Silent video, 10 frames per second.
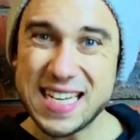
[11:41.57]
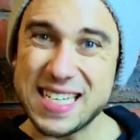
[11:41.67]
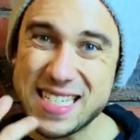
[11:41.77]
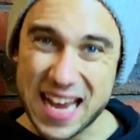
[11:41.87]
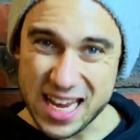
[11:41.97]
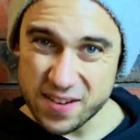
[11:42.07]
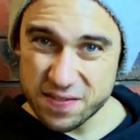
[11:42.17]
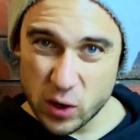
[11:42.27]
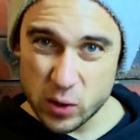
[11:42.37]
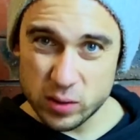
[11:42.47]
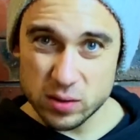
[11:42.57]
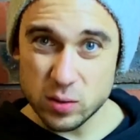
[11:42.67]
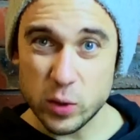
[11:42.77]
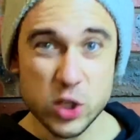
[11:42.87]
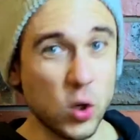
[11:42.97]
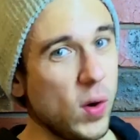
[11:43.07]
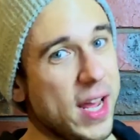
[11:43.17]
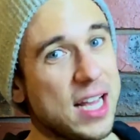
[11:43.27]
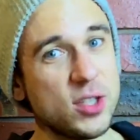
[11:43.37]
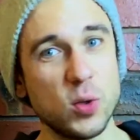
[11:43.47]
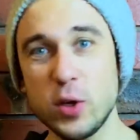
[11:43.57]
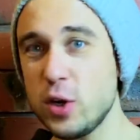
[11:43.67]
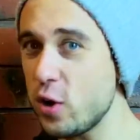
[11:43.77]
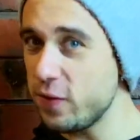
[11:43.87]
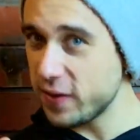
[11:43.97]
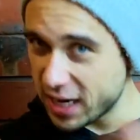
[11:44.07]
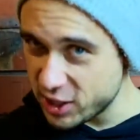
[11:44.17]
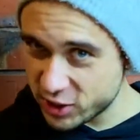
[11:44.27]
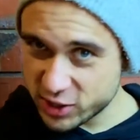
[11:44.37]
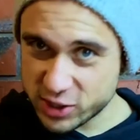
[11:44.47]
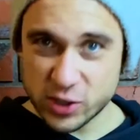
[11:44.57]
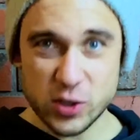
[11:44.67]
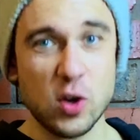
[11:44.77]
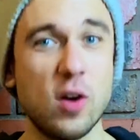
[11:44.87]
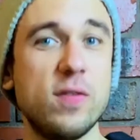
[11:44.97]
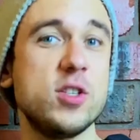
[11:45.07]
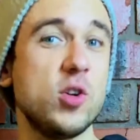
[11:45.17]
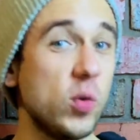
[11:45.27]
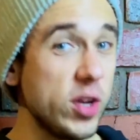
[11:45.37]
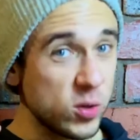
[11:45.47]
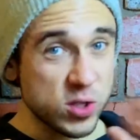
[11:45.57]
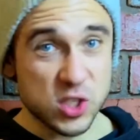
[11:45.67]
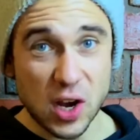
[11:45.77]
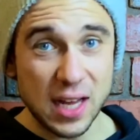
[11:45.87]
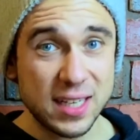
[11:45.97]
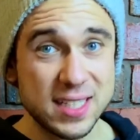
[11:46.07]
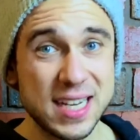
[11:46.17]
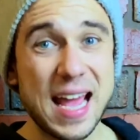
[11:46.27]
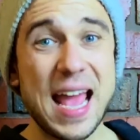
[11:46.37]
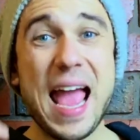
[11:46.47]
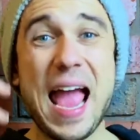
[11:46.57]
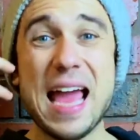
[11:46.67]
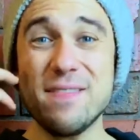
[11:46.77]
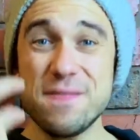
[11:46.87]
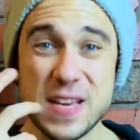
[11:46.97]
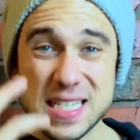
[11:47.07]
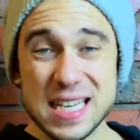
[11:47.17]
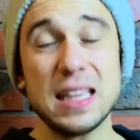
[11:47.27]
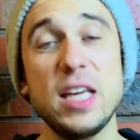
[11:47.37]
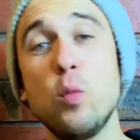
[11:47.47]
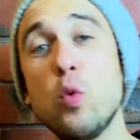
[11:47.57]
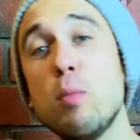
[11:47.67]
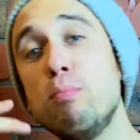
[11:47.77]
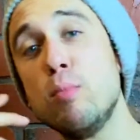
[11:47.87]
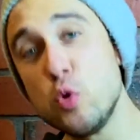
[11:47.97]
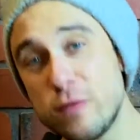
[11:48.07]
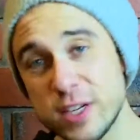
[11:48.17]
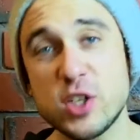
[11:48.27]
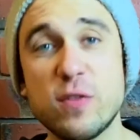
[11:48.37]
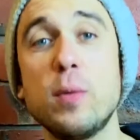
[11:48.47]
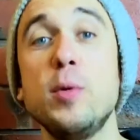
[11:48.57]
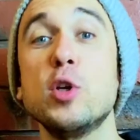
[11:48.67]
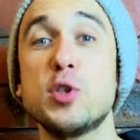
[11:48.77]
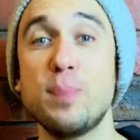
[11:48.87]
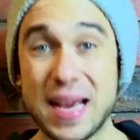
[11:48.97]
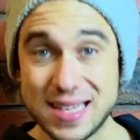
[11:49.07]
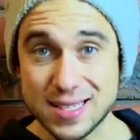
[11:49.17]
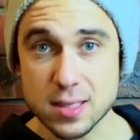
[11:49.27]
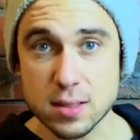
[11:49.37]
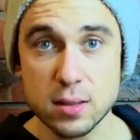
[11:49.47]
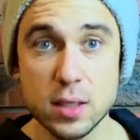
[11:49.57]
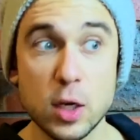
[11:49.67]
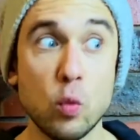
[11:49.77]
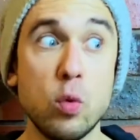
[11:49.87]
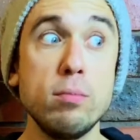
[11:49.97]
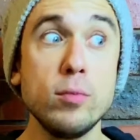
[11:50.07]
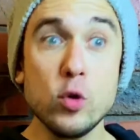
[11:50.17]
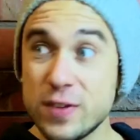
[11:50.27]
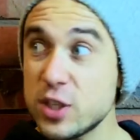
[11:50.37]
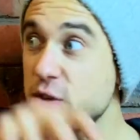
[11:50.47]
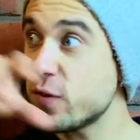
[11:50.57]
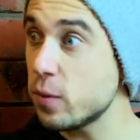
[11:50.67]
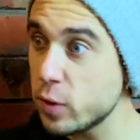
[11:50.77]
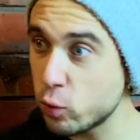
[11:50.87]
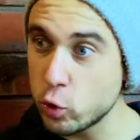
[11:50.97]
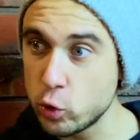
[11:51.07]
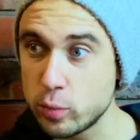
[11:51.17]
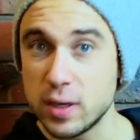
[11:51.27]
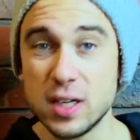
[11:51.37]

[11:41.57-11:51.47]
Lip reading: Take your phone, which already has all your notifications turned off. It's already on silent, and physically remove it from your space. Remove it from the room.